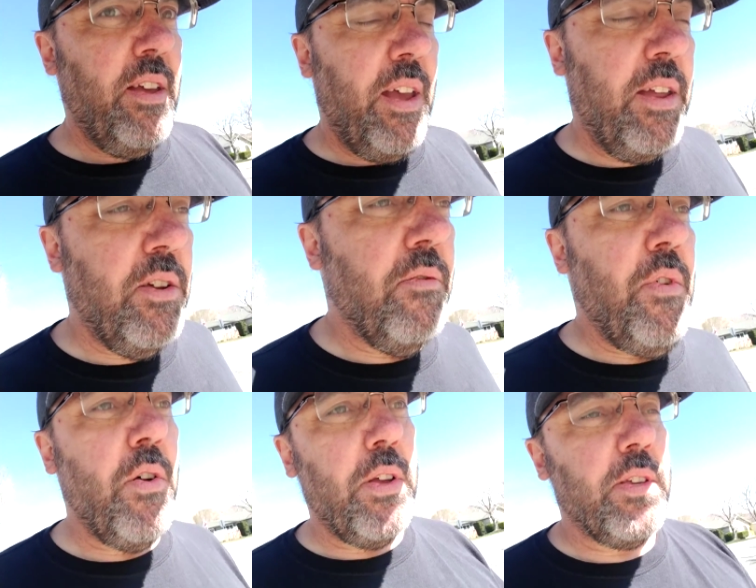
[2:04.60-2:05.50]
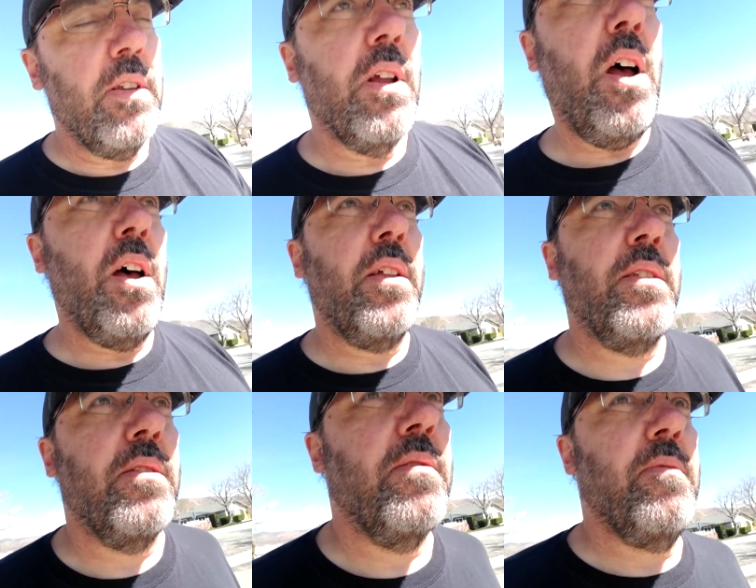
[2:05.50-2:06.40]
and you could focus
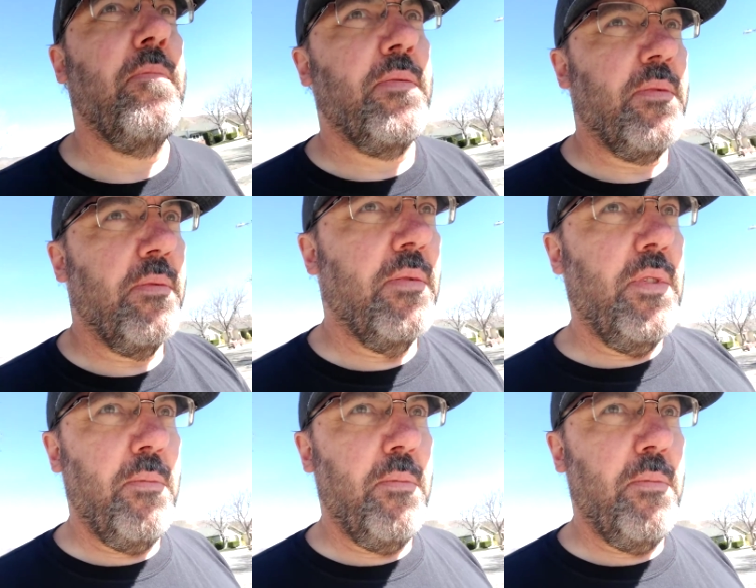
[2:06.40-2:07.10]
on the